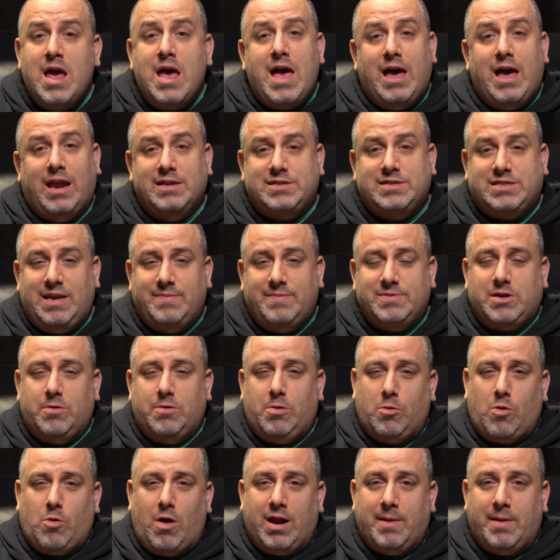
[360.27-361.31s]
and it seems to be
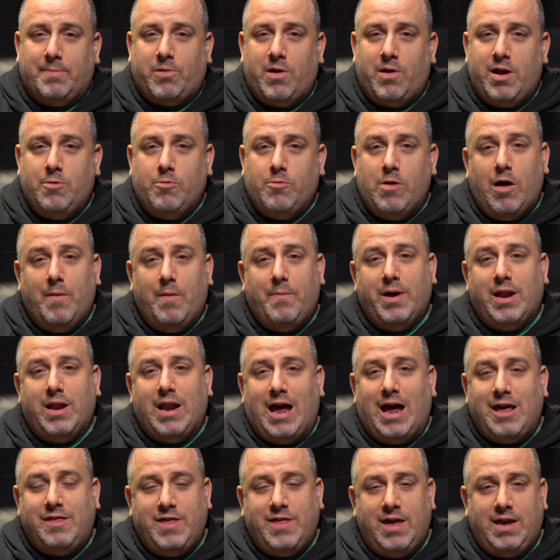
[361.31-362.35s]
running pretty well, but
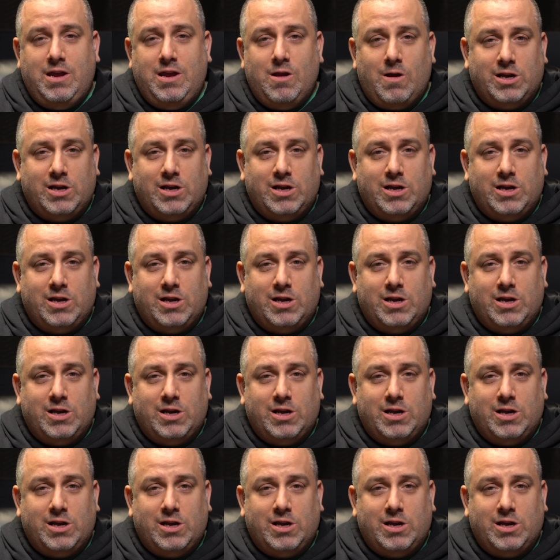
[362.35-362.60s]
I think your